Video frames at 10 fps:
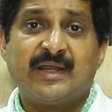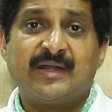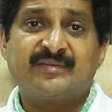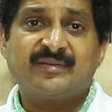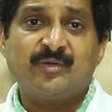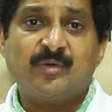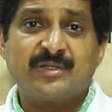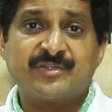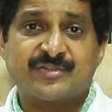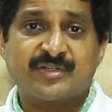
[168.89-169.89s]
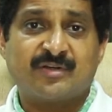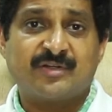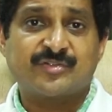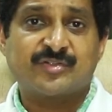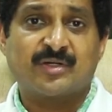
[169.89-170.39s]
It's a local
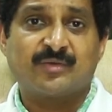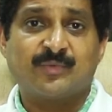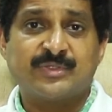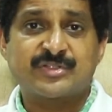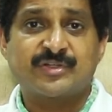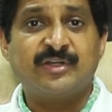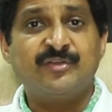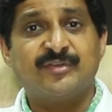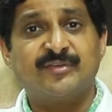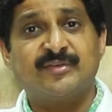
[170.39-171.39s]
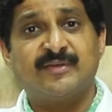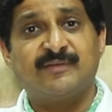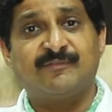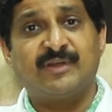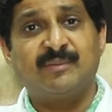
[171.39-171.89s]
steroid shot which reduces the
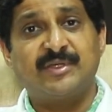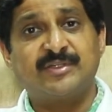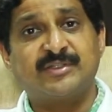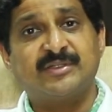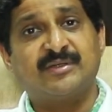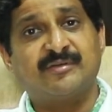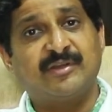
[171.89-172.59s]
inflammation,